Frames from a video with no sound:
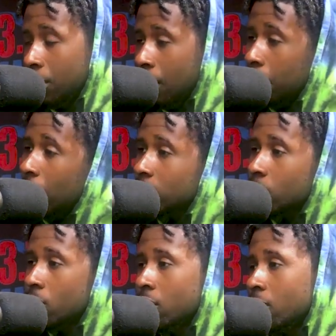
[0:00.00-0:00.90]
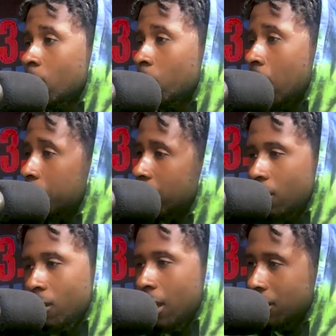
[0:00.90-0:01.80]
But I'm also a lyrical rapper that
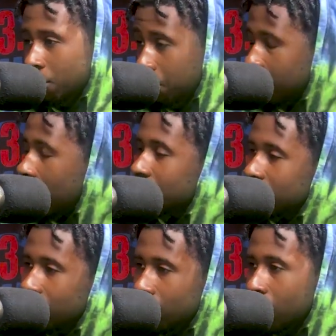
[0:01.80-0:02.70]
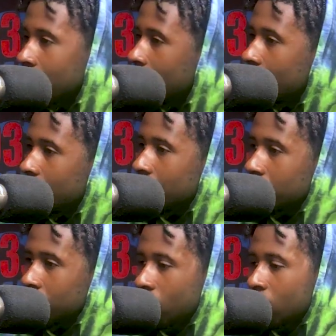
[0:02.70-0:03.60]
don't like to be boxed in.
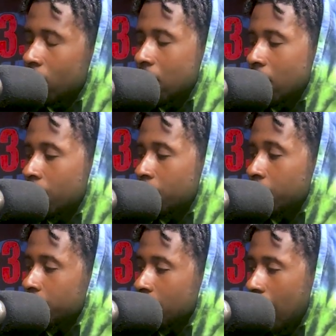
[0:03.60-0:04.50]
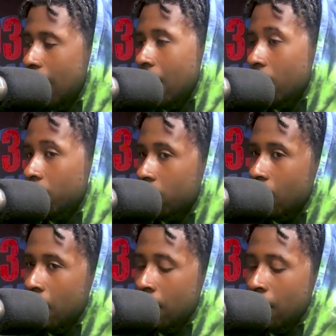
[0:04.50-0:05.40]
You know,
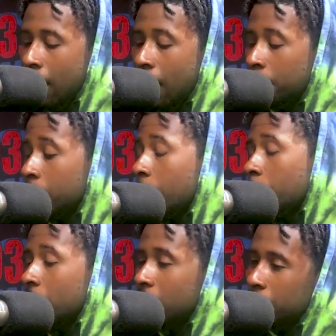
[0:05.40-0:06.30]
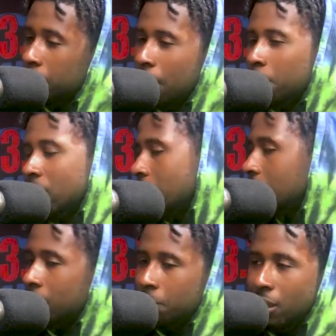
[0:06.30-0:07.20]
I'm one of the people that
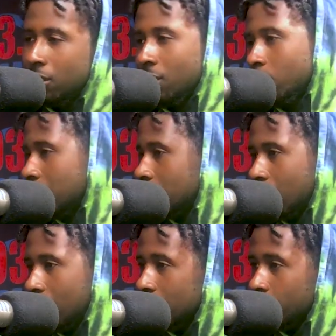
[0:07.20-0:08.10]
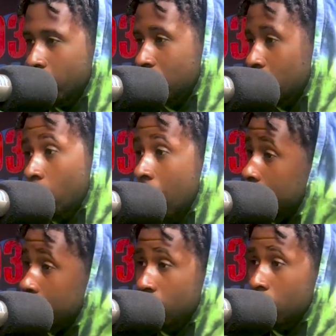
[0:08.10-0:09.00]
believe, man, there's no such thing as regional
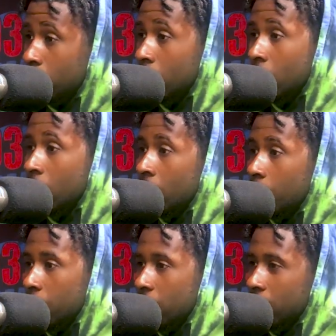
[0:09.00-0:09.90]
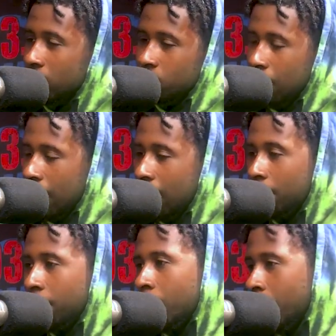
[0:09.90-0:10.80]
rap anymore, because we have
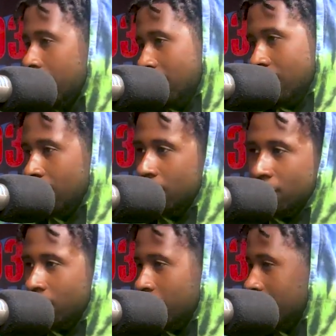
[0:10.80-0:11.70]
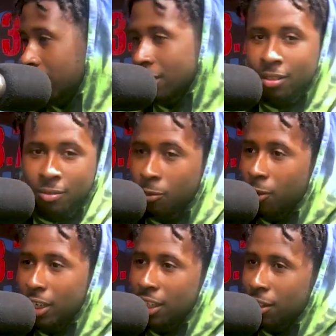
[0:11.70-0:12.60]
40 years
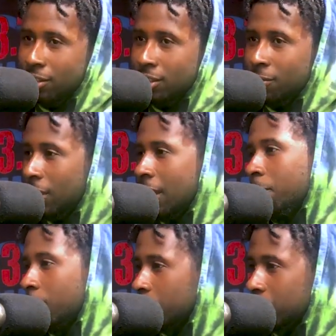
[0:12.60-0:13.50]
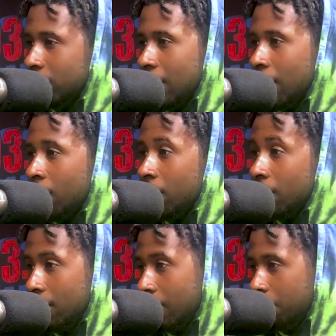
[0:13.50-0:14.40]
of influence now
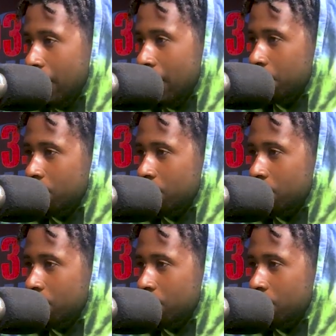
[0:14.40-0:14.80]
in hip hop.